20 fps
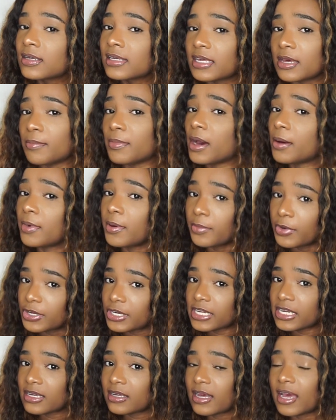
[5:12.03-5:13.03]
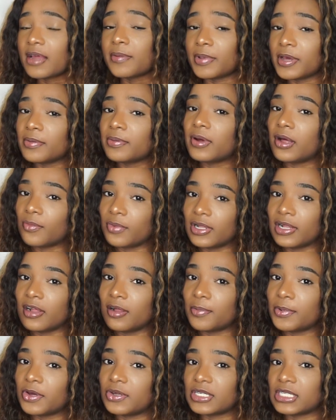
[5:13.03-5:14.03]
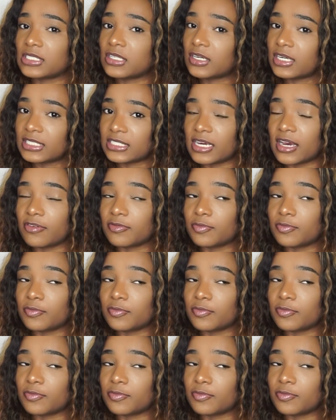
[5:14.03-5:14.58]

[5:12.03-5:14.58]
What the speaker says: give back my money, and PayPal will help you as long as you have